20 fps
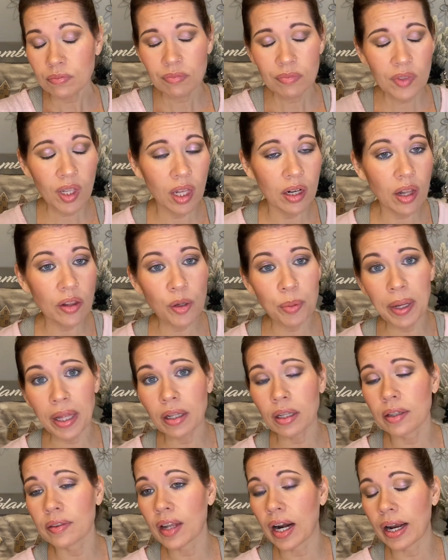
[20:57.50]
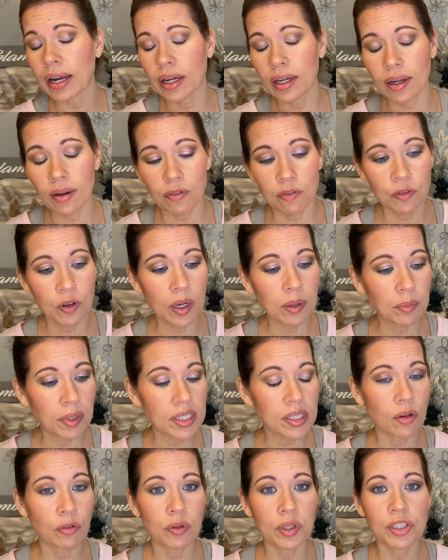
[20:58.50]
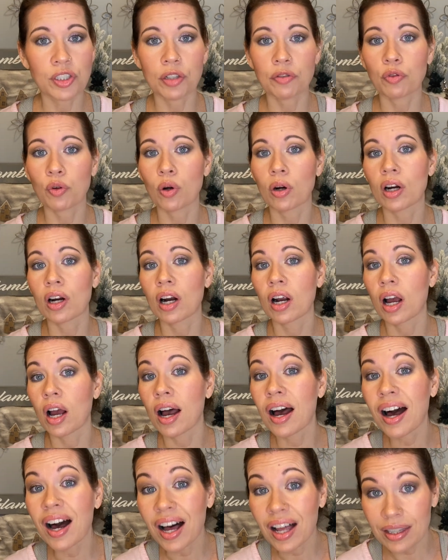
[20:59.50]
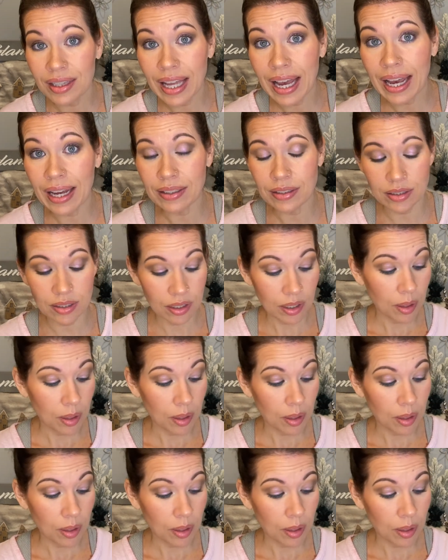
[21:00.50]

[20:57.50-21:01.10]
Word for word: Another palette that I find myself reaching for a lot,